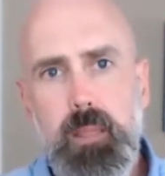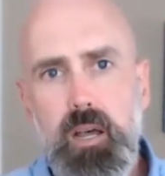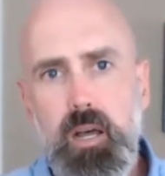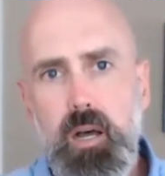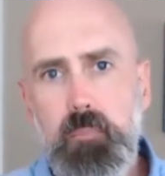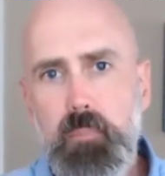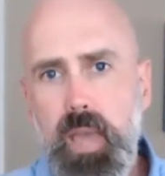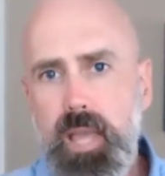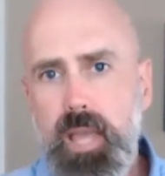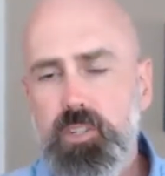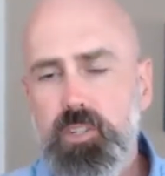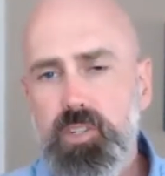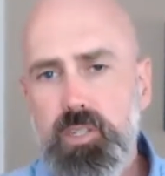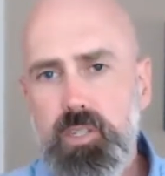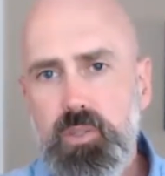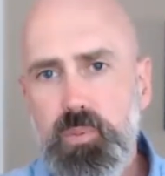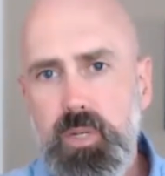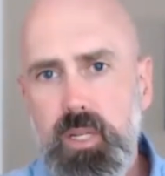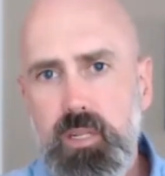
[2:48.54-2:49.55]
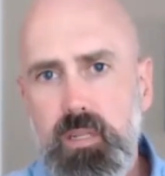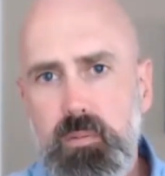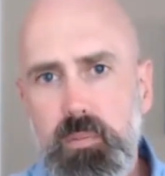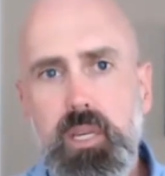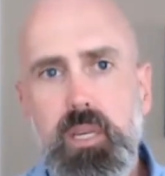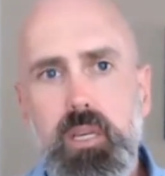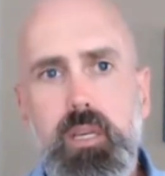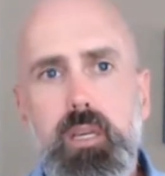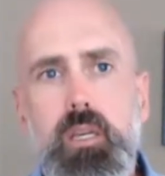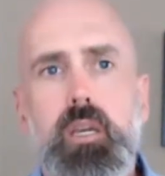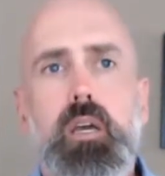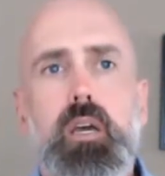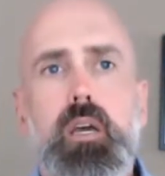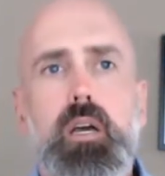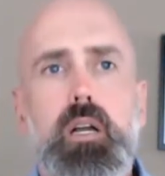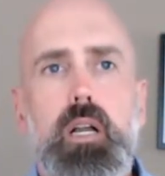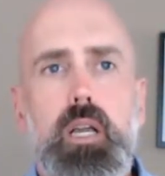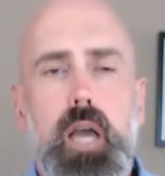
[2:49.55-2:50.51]
matches, we need to be
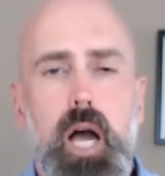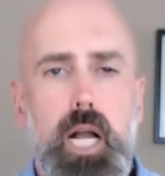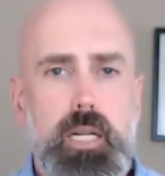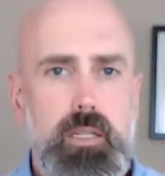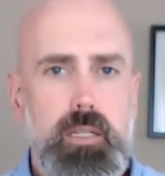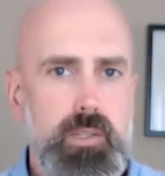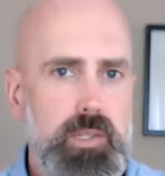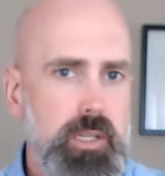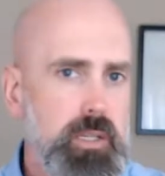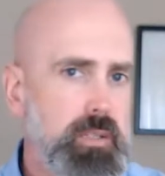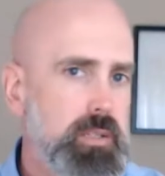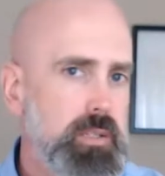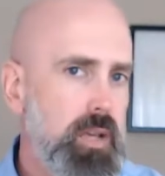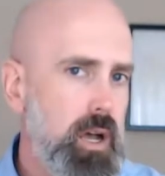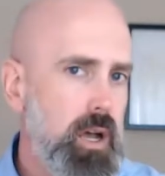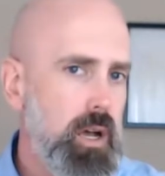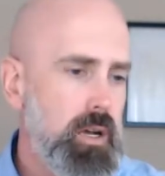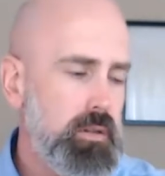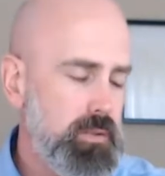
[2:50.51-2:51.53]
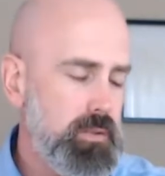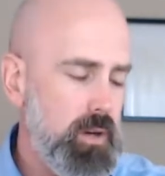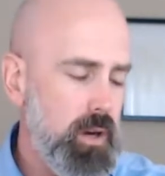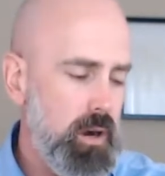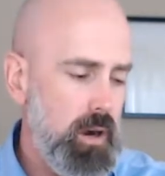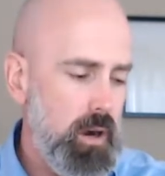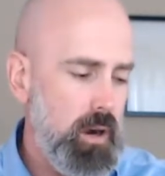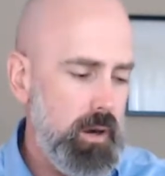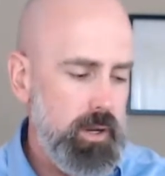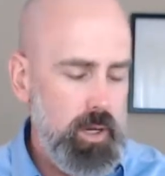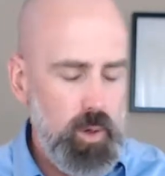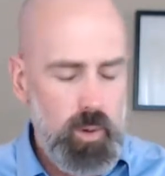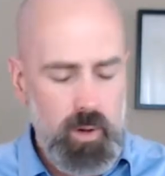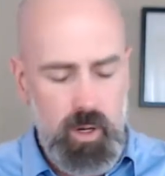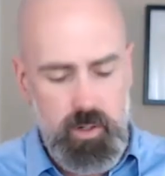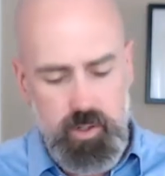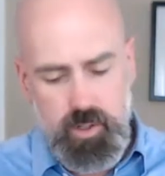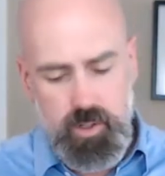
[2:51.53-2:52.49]
cognizant of, are
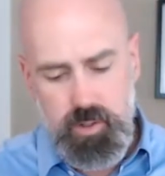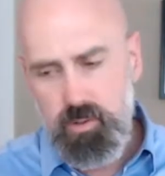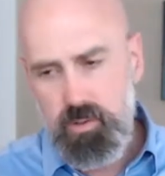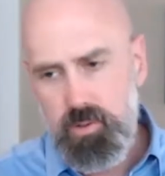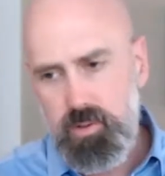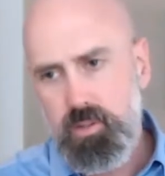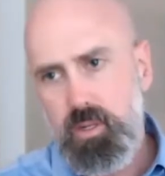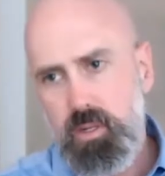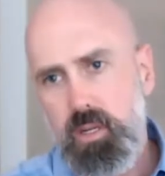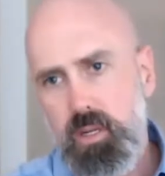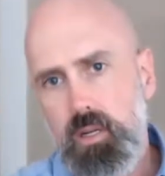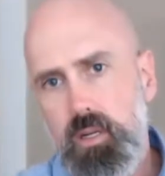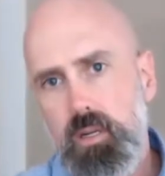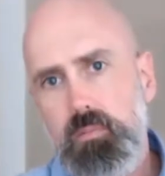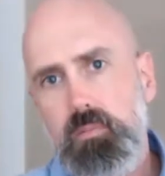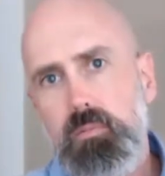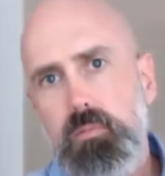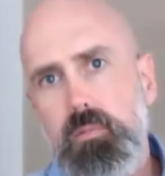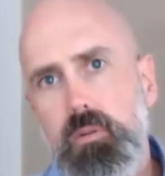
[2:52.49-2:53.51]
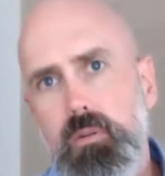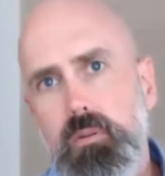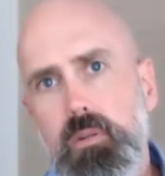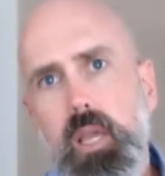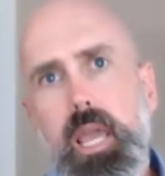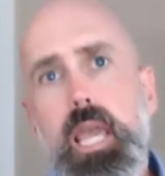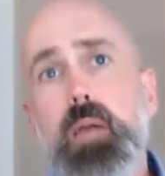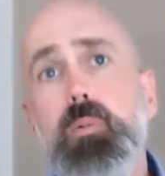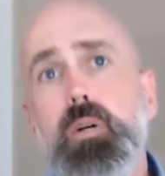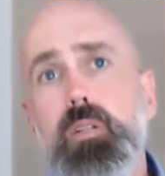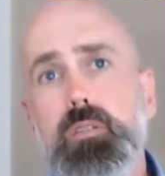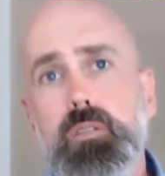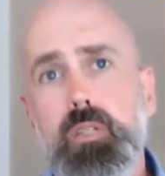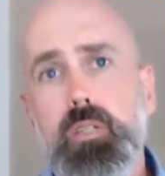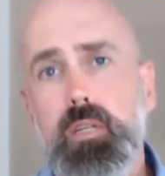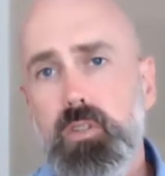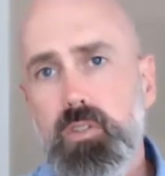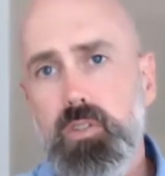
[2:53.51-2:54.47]
your students able
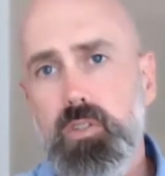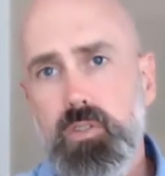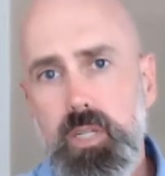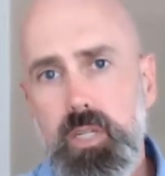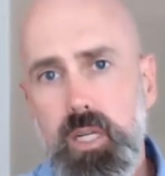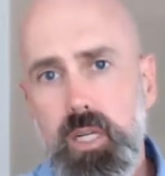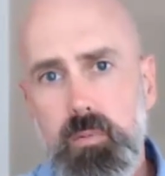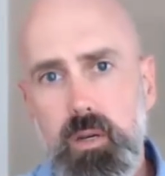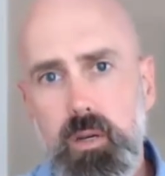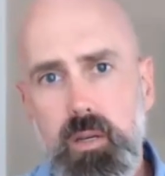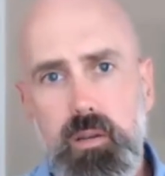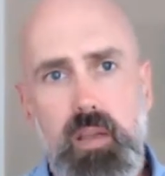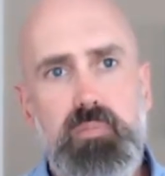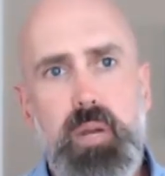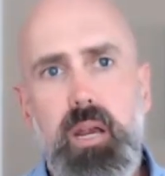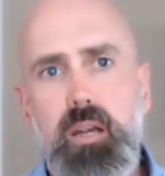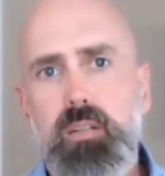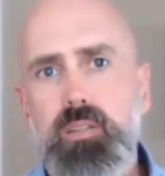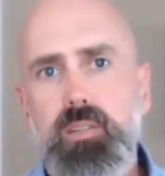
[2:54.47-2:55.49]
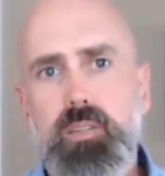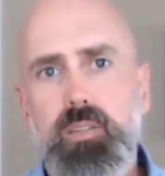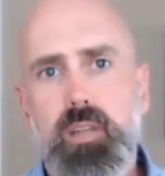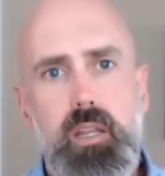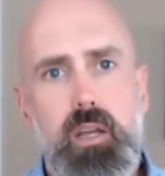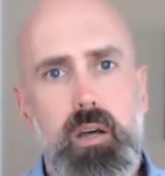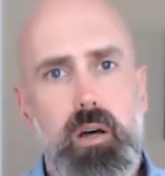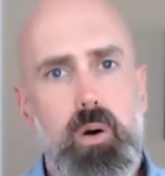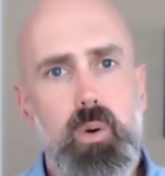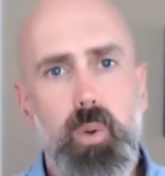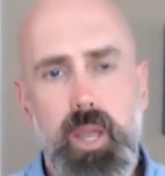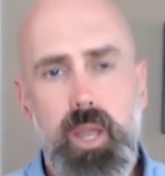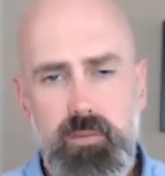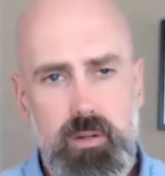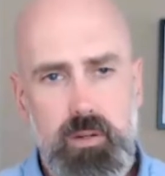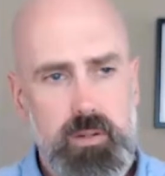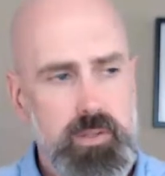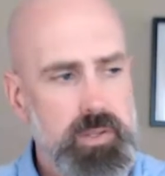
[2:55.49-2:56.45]
to even stream? Have parents signed all
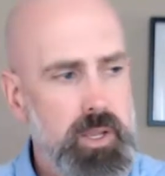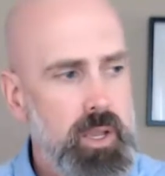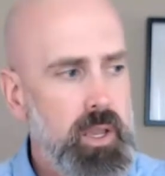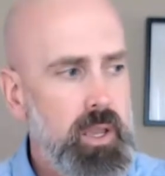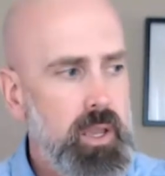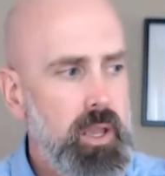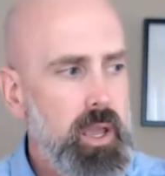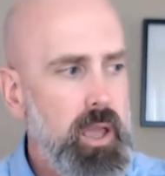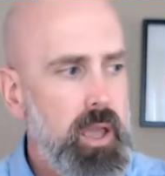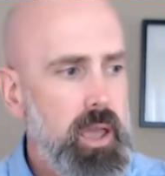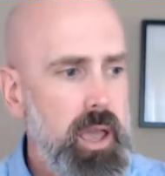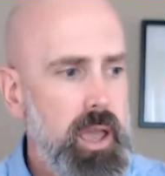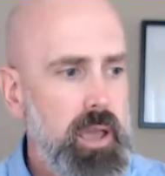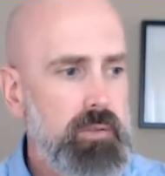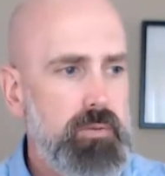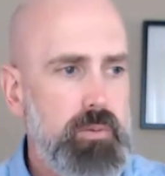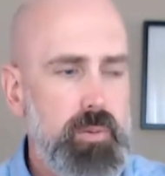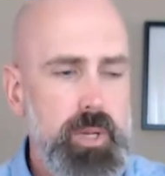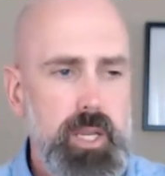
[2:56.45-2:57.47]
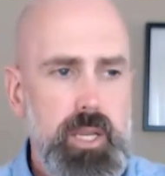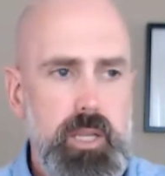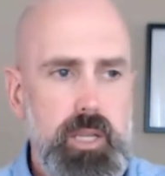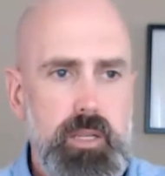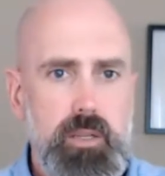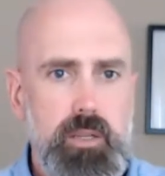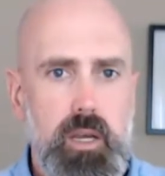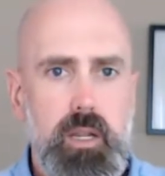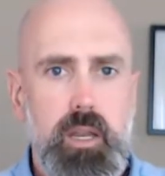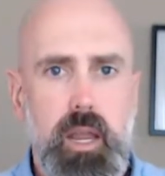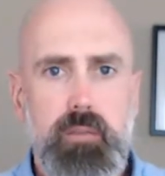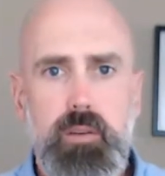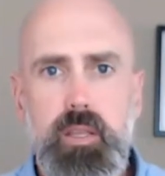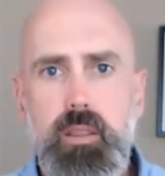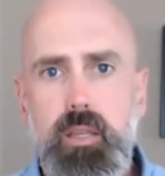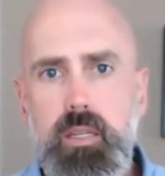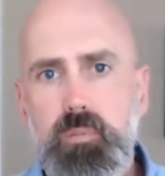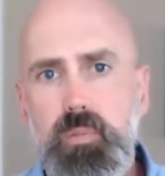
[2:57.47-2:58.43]
waivers? Have we done
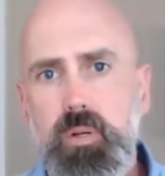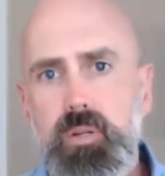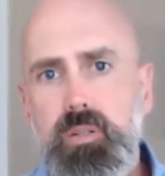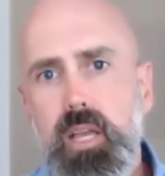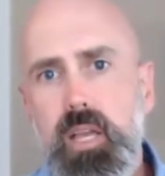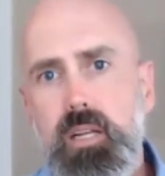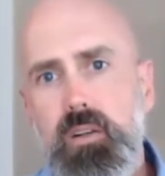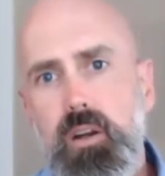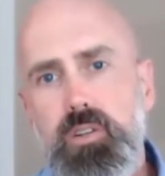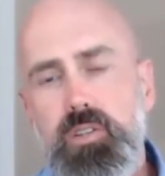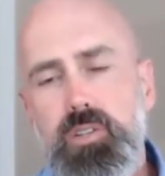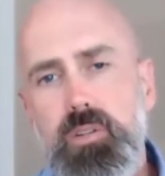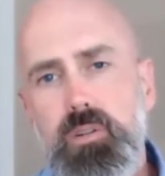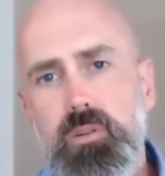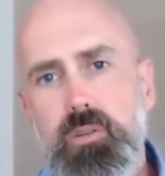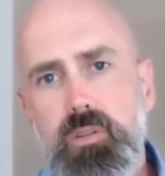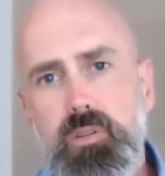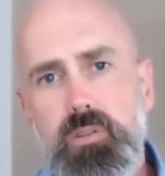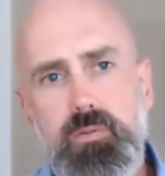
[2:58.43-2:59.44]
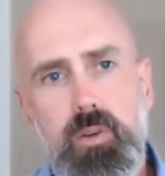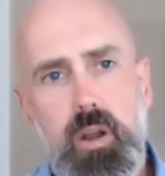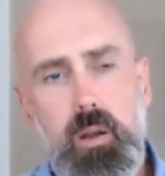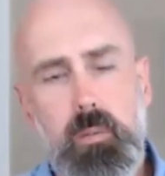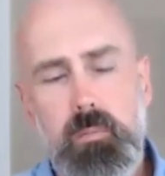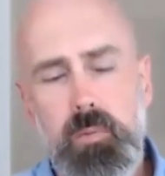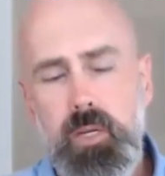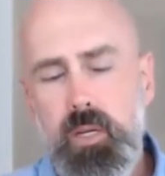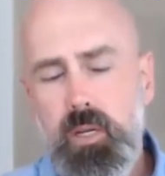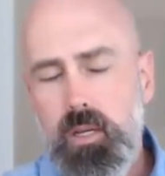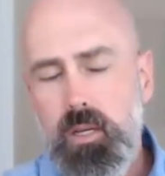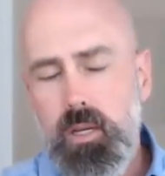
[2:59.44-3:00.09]
everything to protect our students from